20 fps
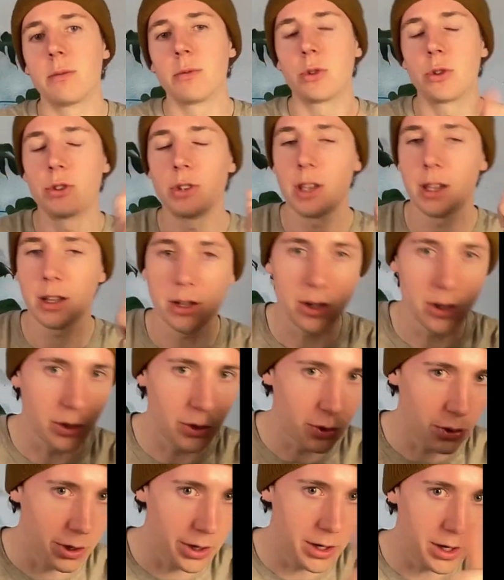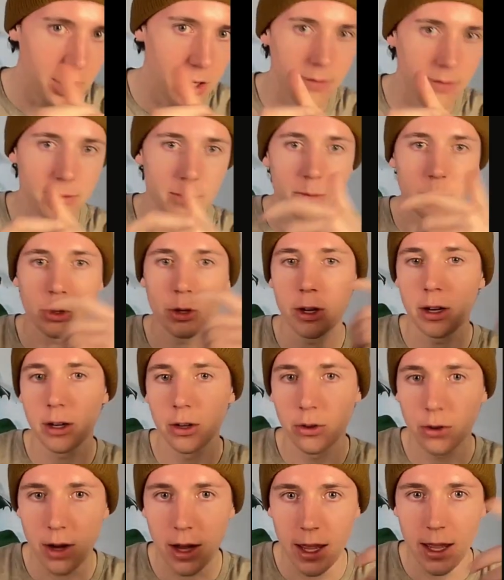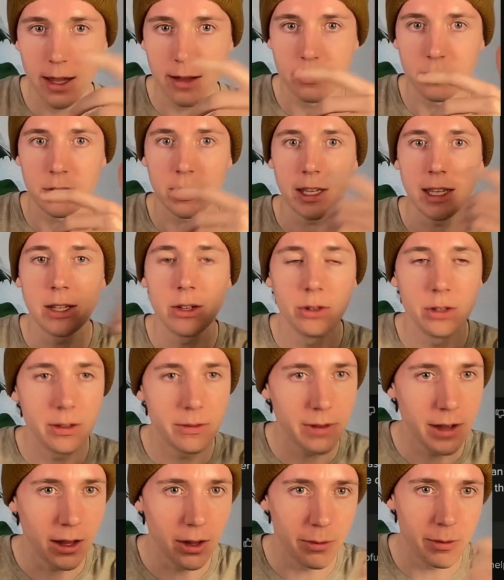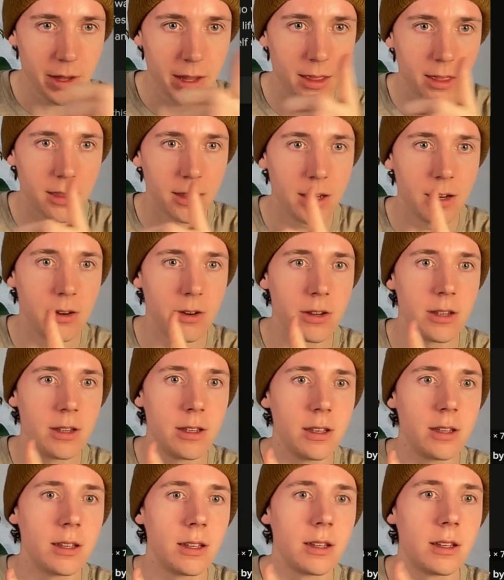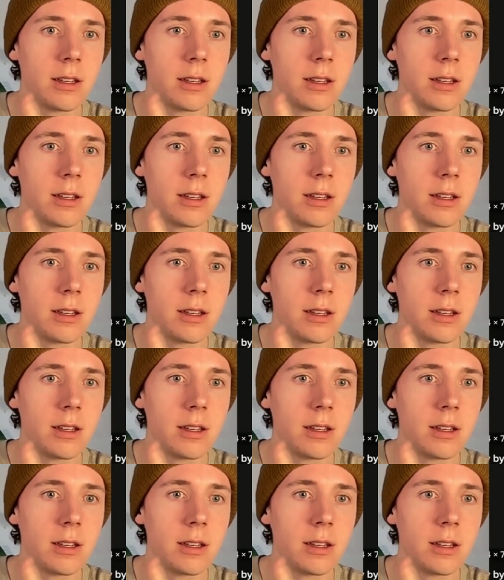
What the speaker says: Suzanne Cook-Greuter, from Claire Graves, ego development theory,